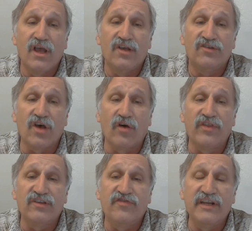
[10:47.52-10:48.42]
So
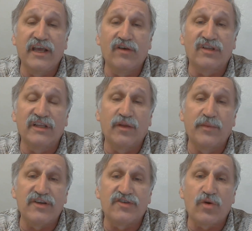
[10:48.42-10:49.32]
this video is a little
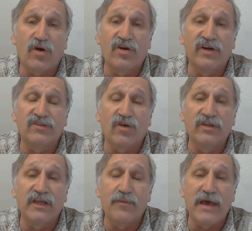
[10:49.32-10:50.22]
bit shorter. It's
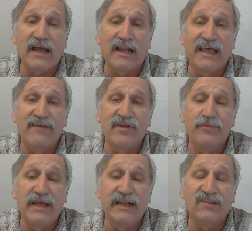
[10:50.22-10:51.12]
only about
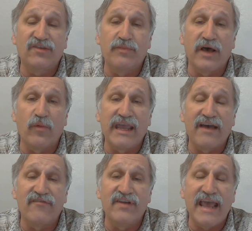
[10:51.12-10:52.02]
11 minutes, but we
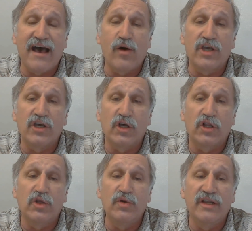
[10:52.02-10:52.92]
have now
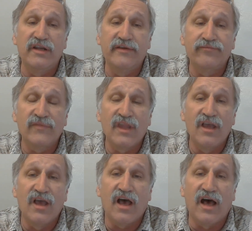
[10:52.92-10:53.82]
concluded
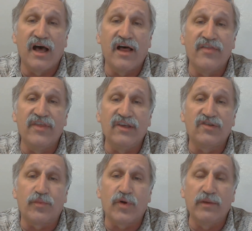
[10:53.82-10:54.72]
the
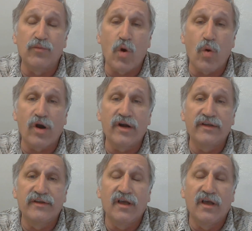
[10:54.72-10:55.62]
Supreme Court.
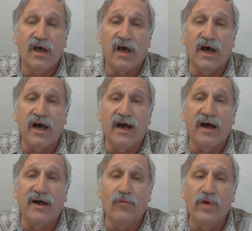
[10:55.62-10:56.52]

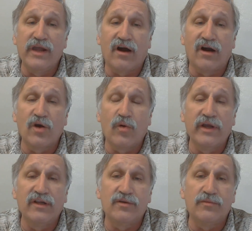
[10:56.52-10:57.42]
We are
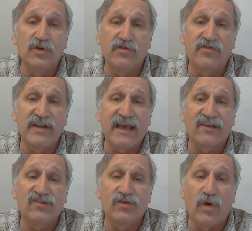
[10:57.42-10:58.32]
going to move
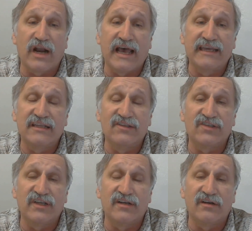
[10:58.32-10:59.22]
next to what I
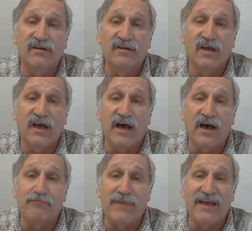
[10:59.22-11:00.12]
consider
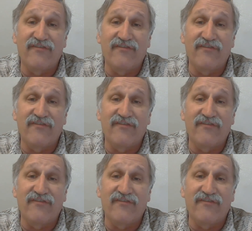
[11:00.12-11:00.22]
my